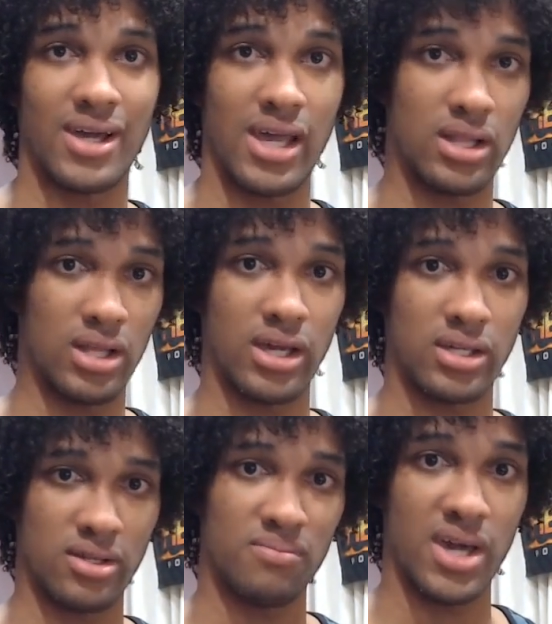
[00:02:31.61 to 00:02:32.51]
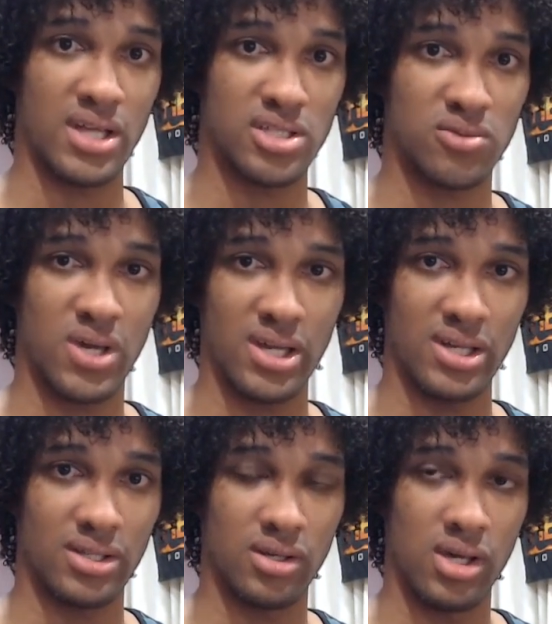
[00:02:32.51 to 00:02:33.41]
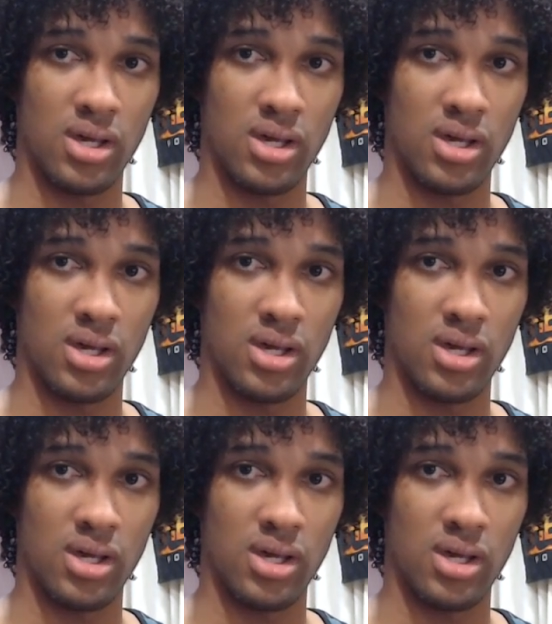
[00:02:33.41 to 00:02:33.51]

I liked the match when